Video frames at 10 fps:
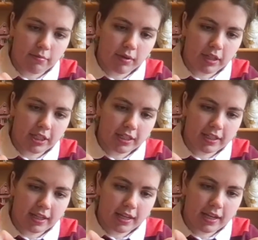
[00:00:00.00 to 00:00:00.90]
But
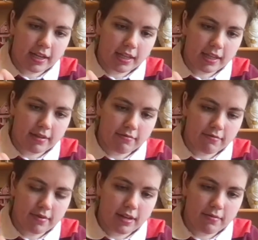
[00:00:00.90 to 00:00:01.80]
just cut the
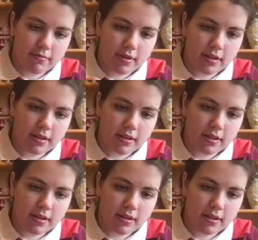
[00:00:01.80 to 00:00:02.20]
rim.